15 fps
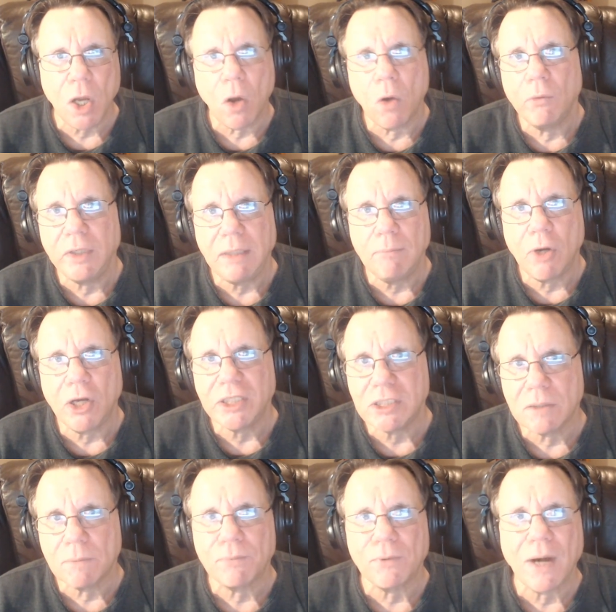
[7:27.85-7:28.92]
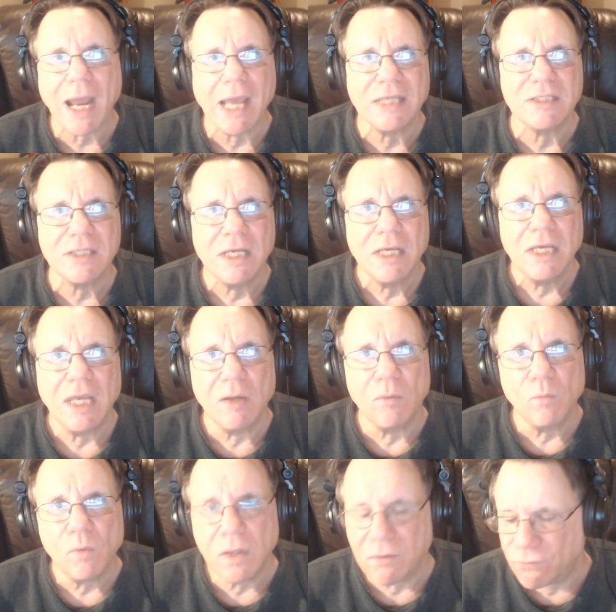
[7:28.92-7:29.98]
He might surprise and
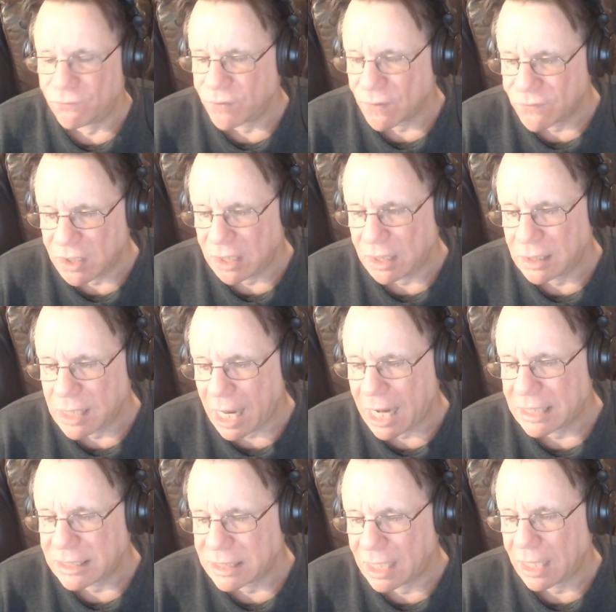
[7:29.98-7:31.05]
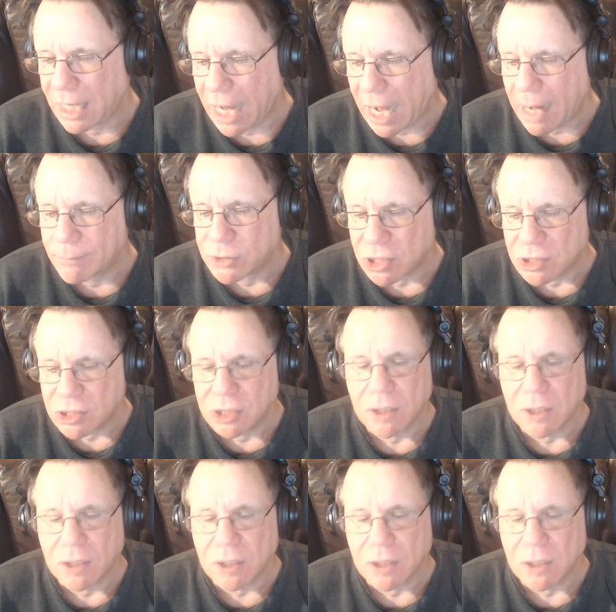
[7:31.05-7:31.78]
win 15 to 18 games this year.